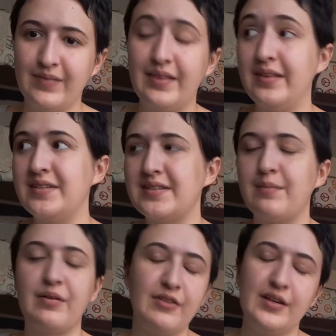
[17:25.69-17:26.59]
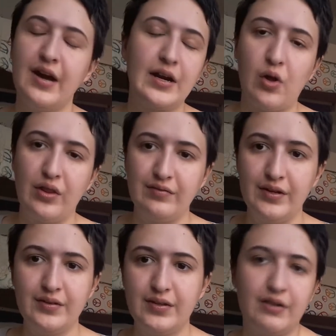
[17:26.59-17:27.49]
At least some of it, not all of
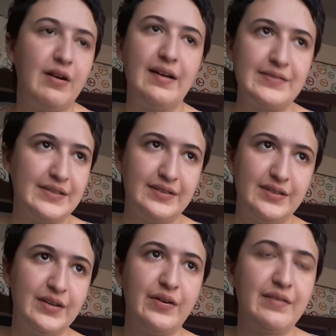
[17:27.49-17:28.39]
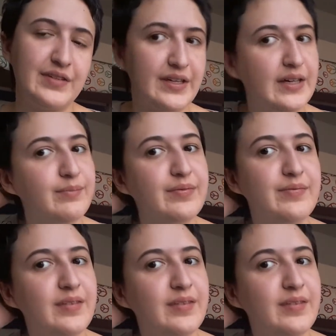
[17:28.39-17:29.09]
it. You don't have to keep